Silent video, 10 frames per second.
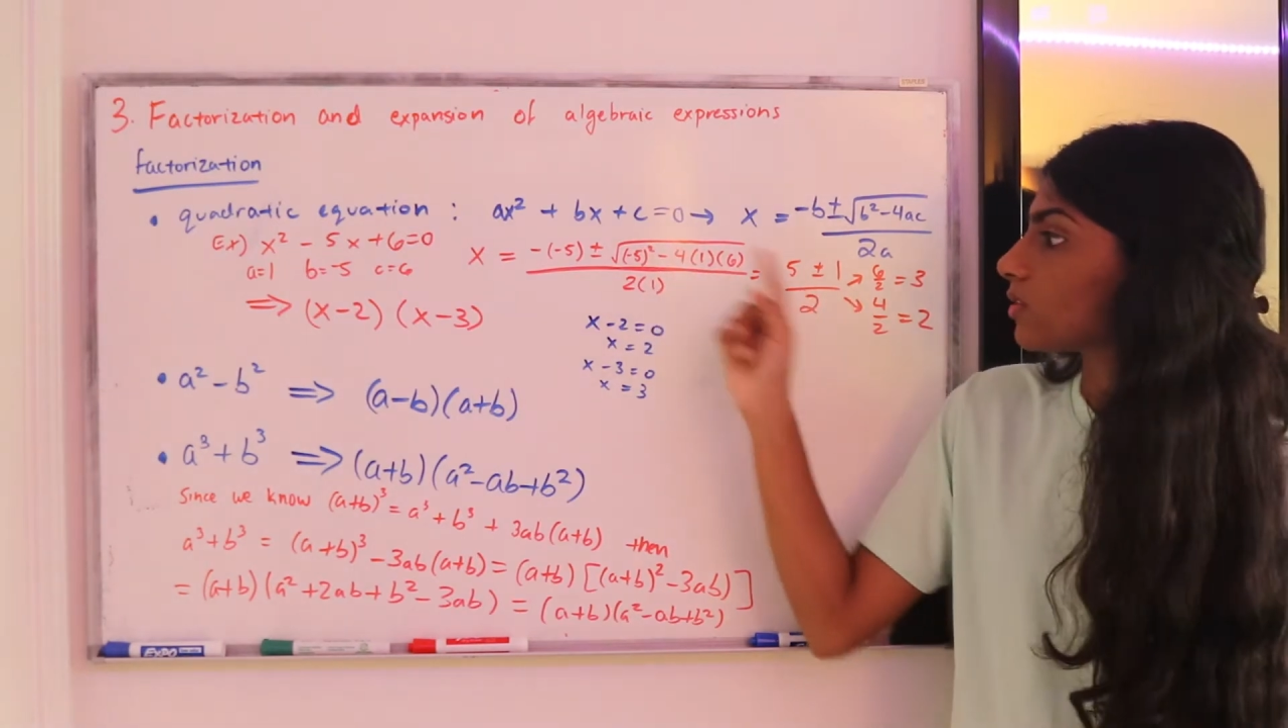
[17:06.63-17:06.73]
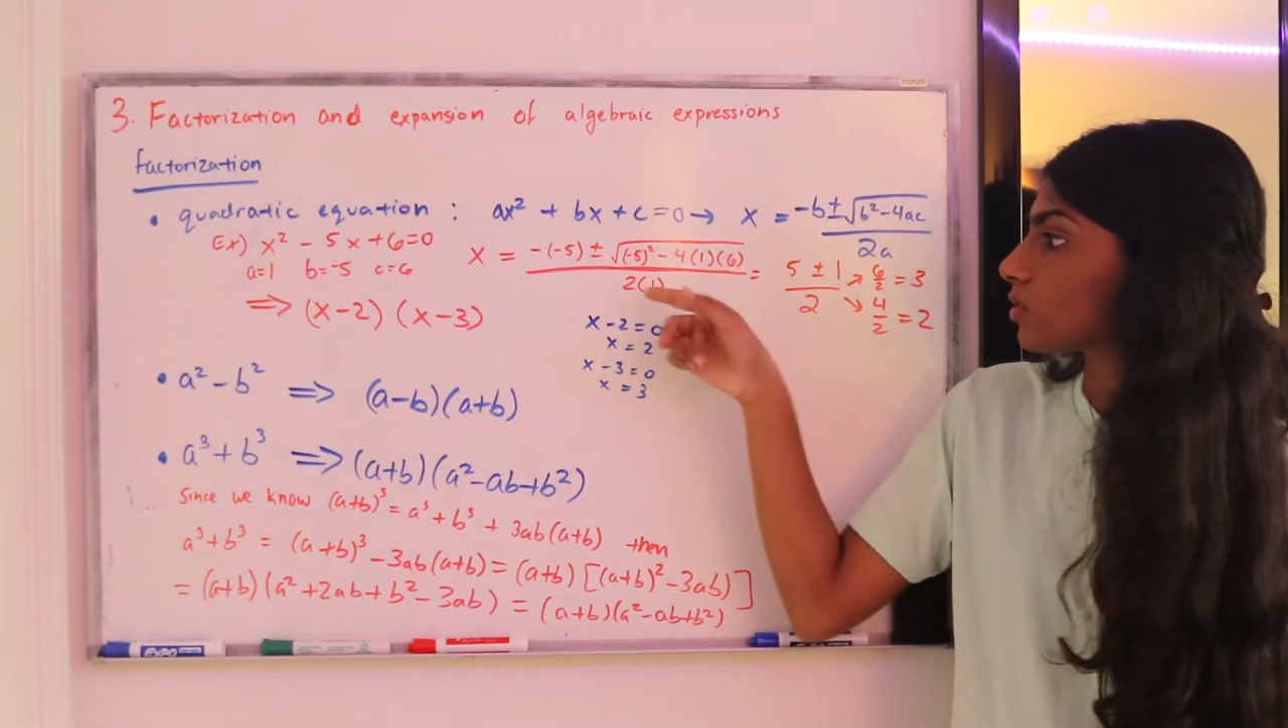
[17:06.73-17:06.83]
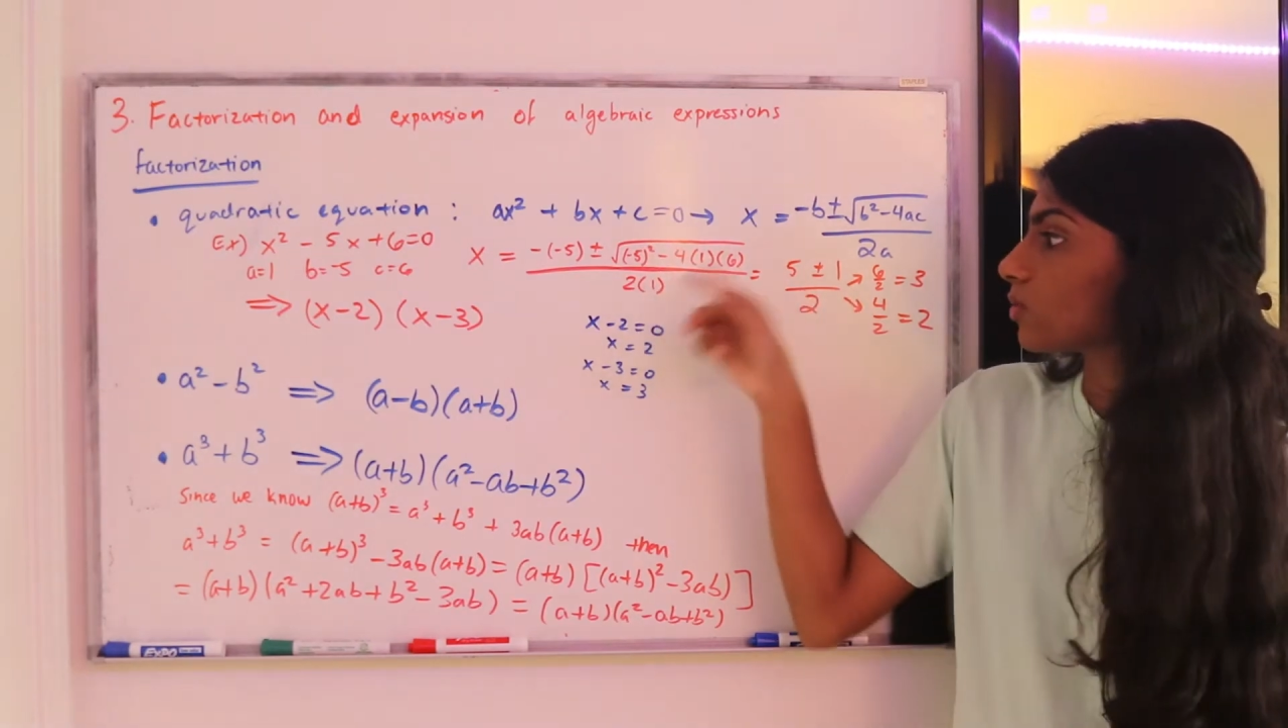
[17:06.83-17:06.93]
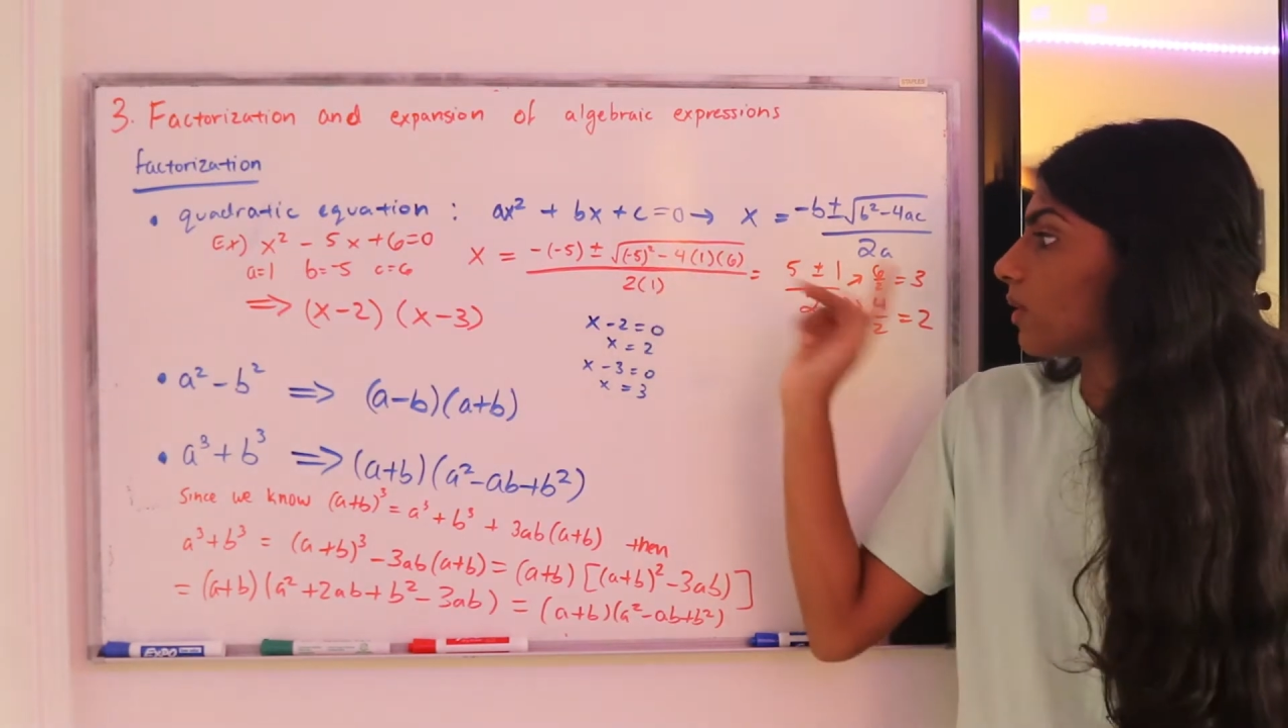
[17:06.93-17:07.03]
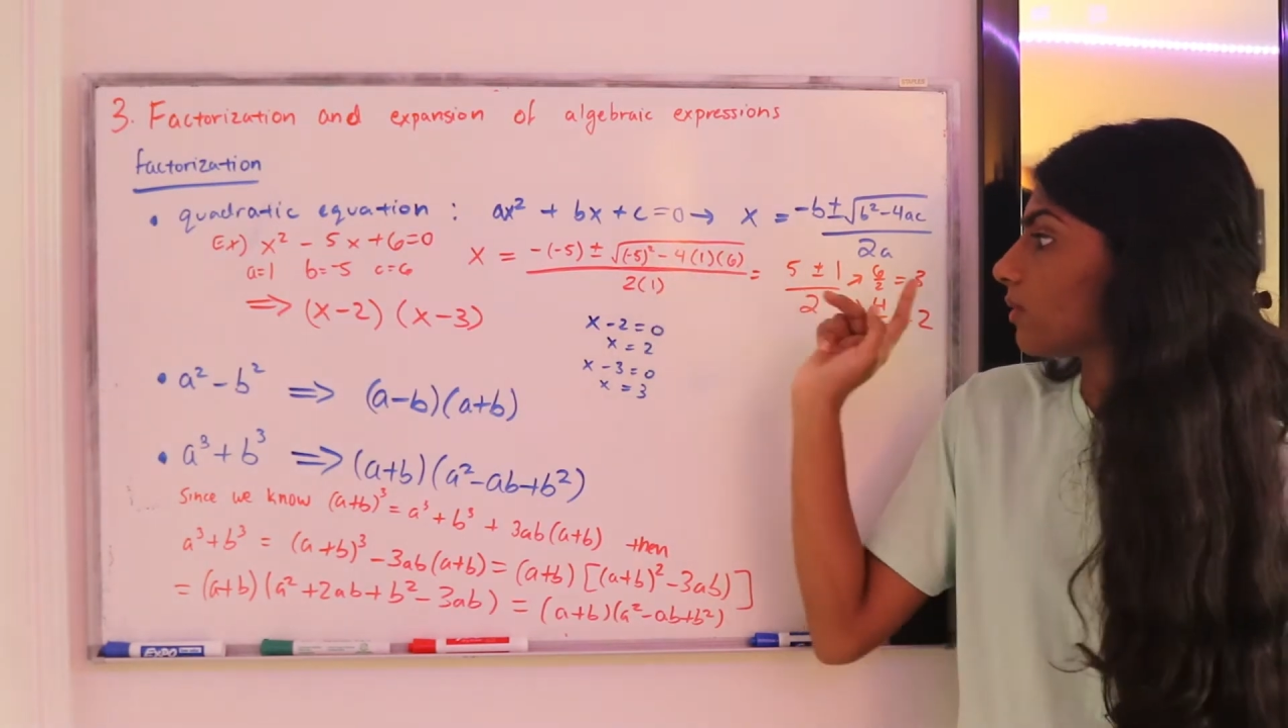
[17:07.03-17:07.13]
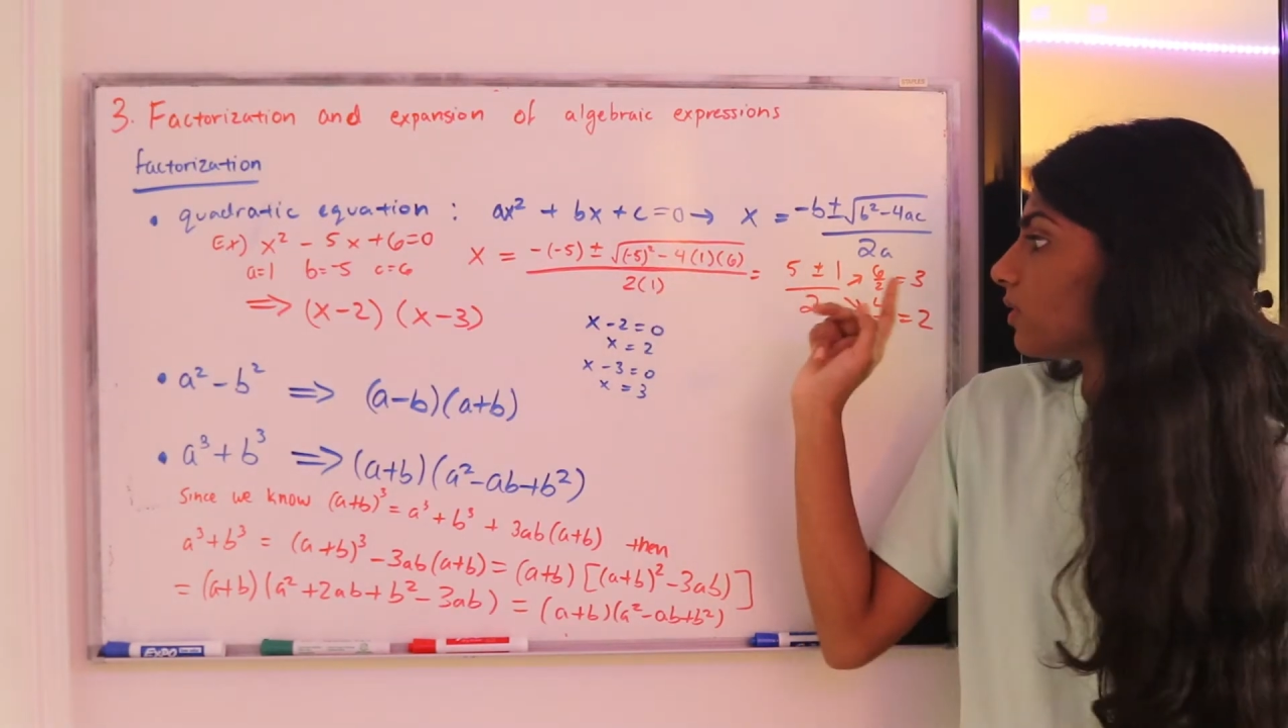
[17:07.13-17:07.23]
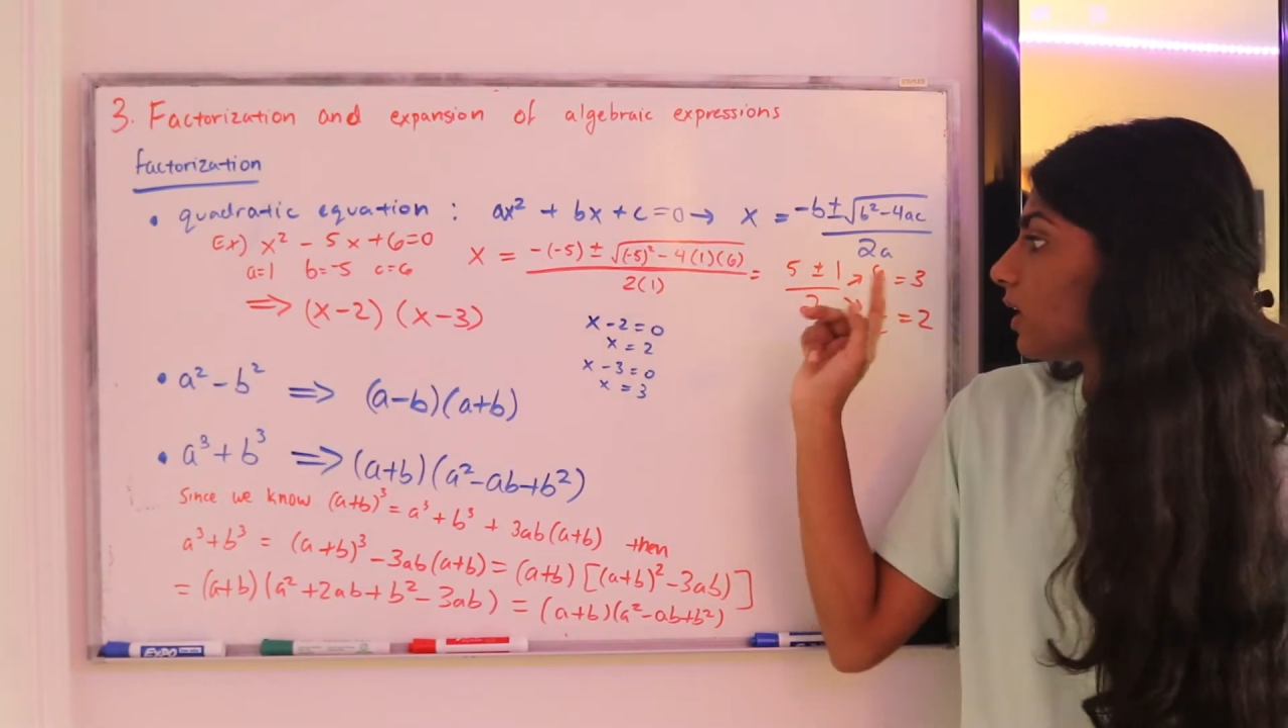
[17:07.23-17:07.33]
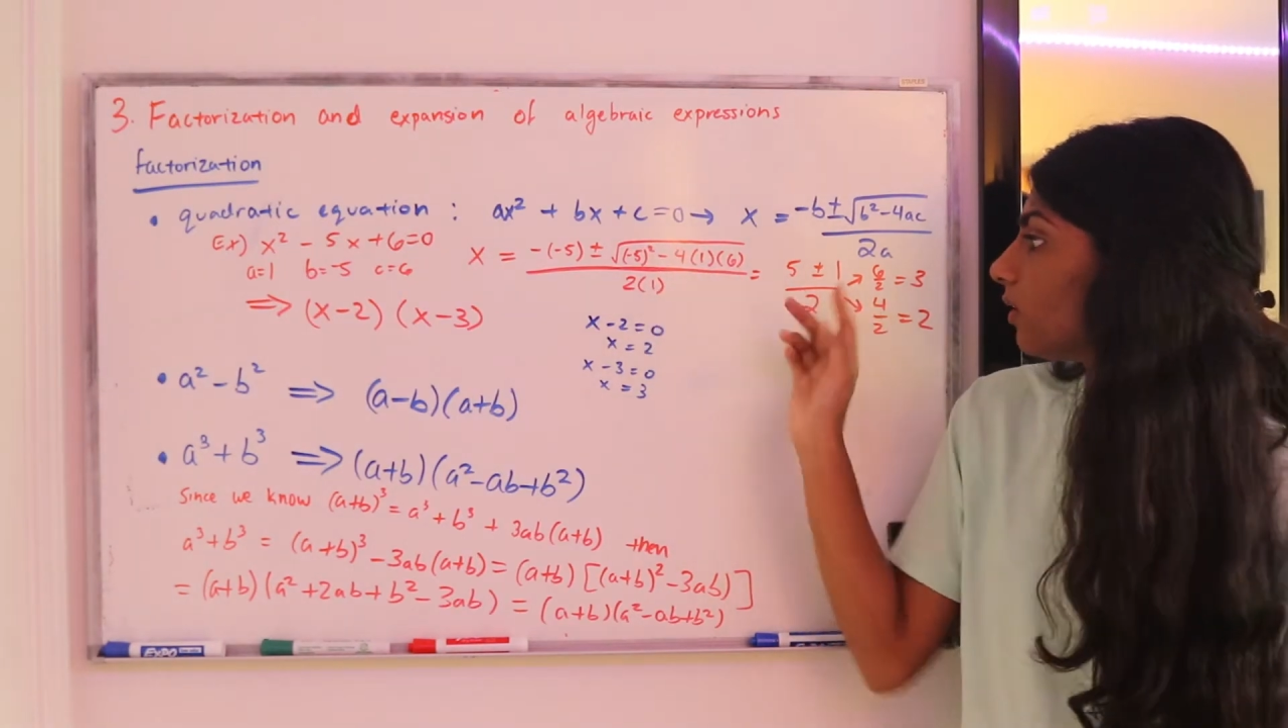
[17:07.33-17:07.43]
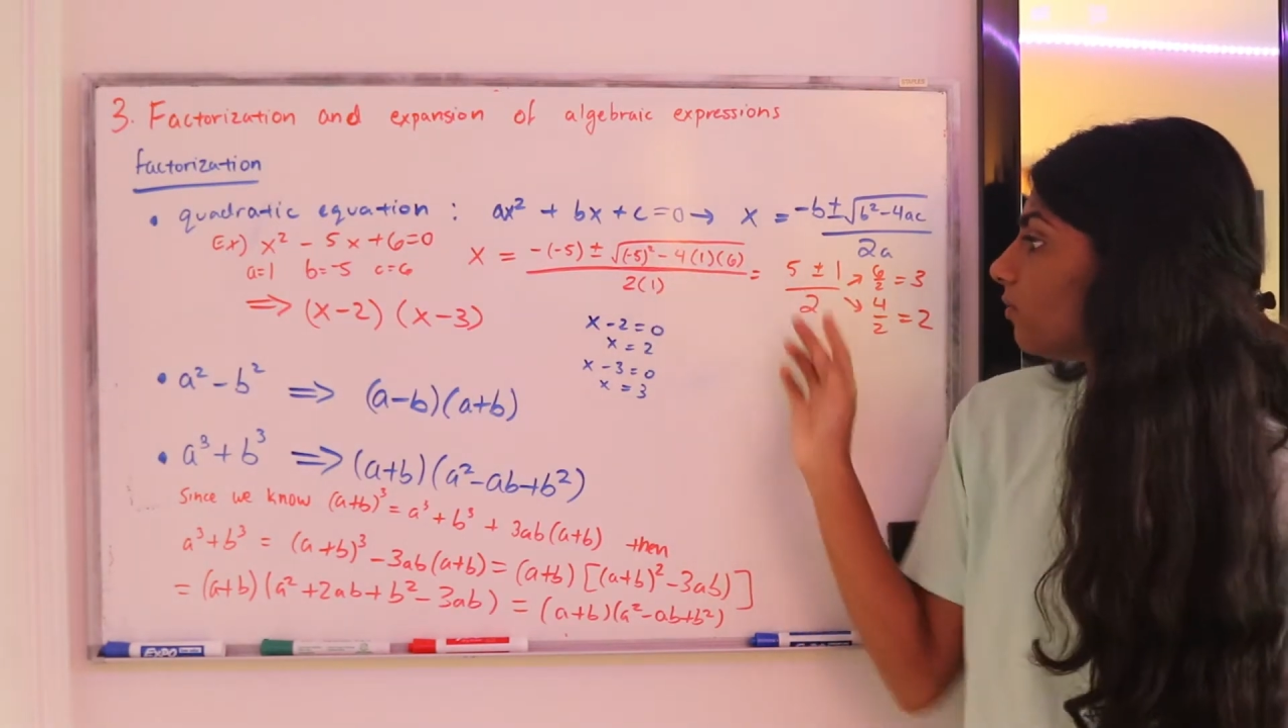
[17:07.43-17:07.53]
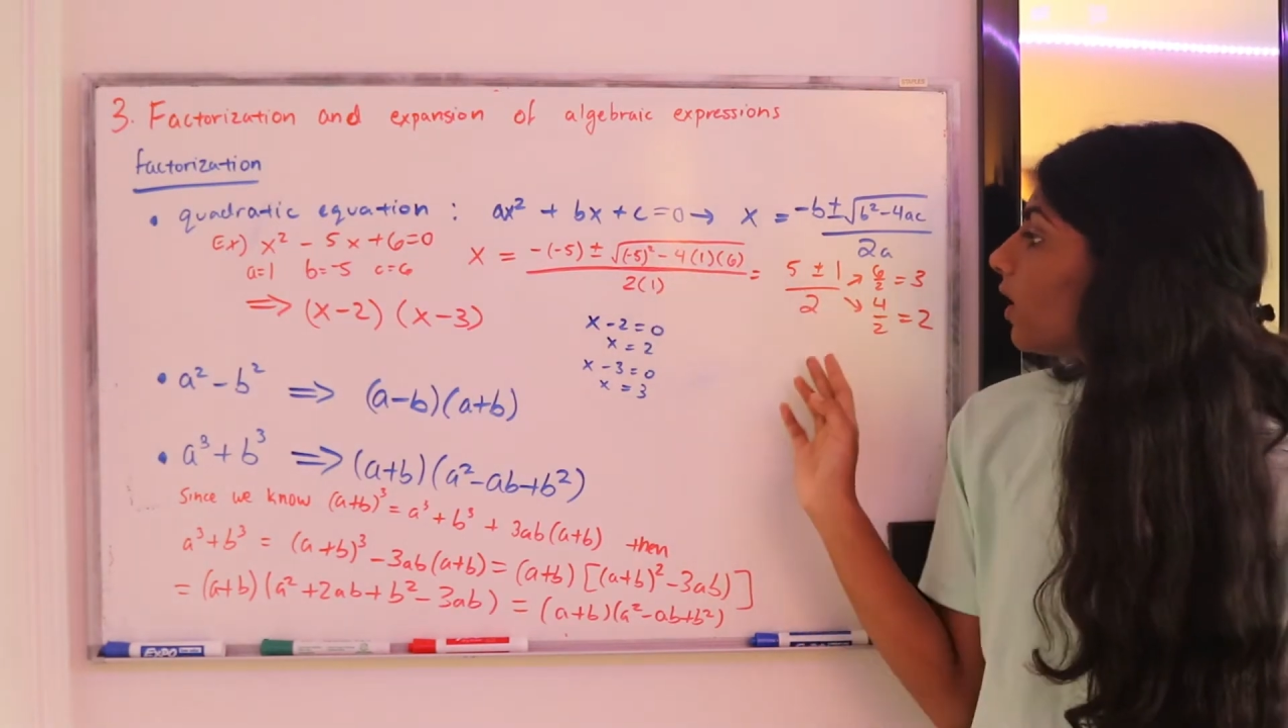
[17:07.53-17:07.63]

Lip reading: square root here.